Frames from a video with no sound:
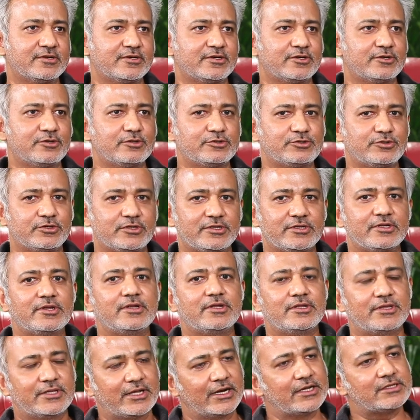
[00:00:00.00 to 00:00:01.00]
Correct.
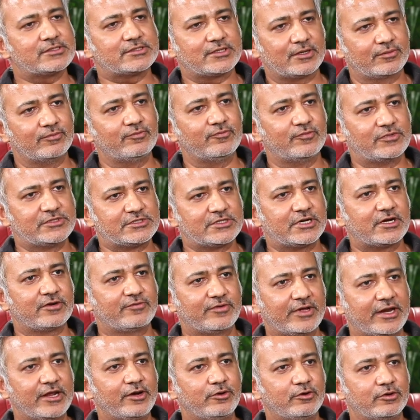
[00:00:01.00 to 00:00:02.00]
There are some which are
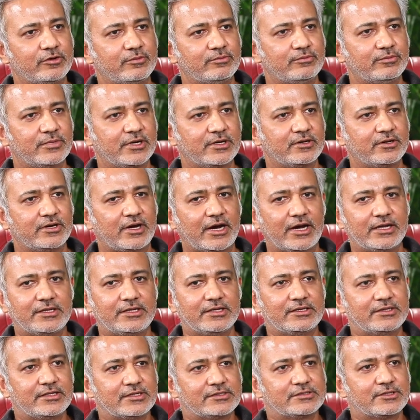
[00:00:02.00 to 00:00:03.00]
very good, but I
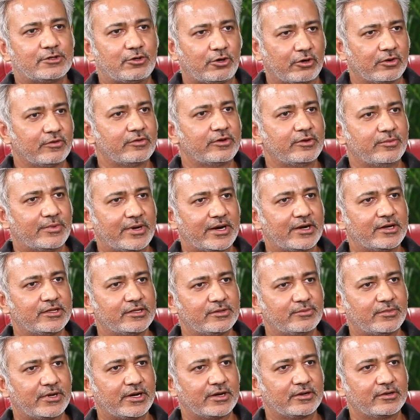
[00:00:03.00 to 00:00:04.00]
think there is a lot of demand in
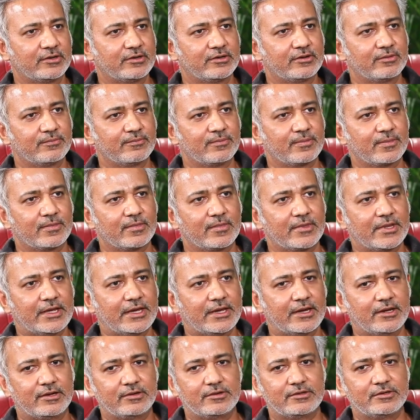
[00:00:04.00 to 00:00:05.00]
the market,
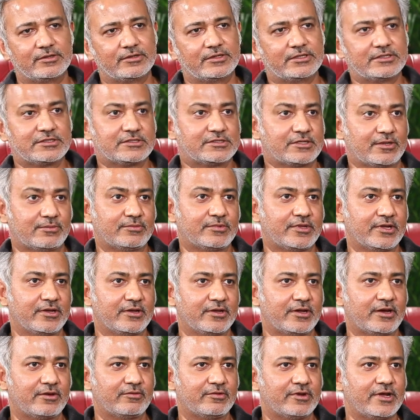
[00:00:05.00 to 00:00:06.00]
and this is
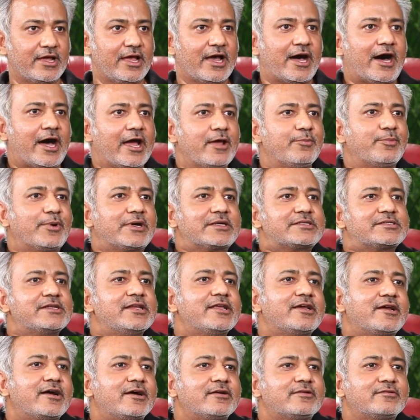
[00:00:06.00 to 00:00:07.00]
something I
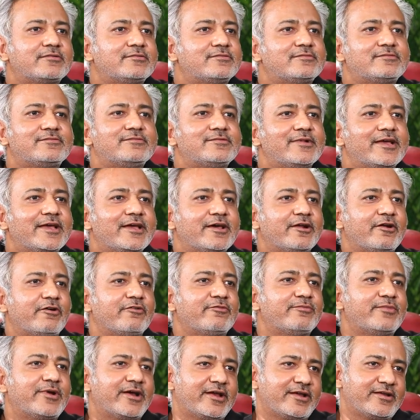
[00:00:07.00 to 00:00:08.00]
personally cut hair
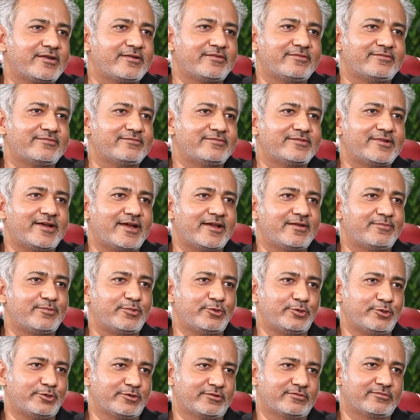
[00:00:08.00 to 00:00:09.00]
of my guy
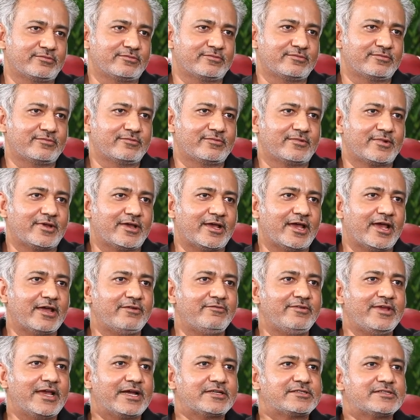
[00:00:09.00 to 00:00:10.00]
Pluto. Okay.
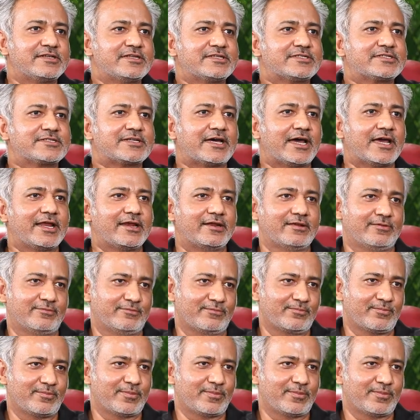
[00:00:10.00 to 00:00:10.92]
And we actually style him.